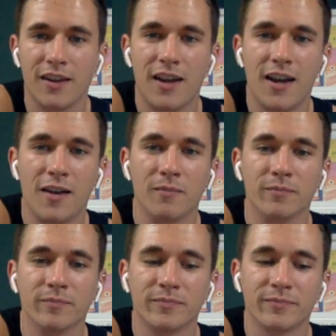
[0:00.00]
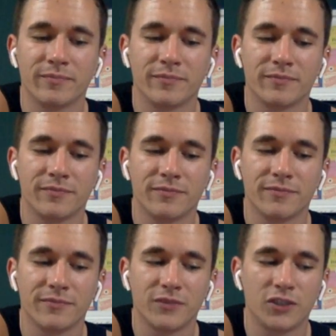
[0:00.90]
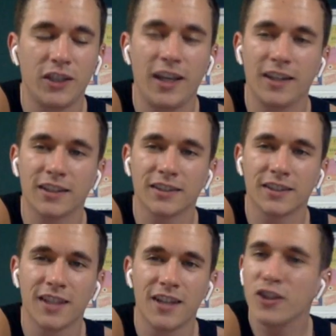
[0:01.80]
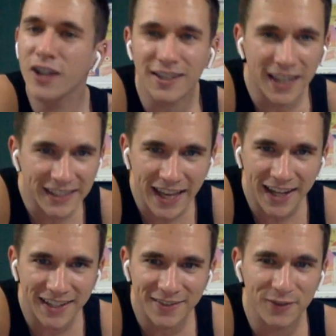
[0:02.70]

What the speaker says: Um, so yeah, did you guys like that?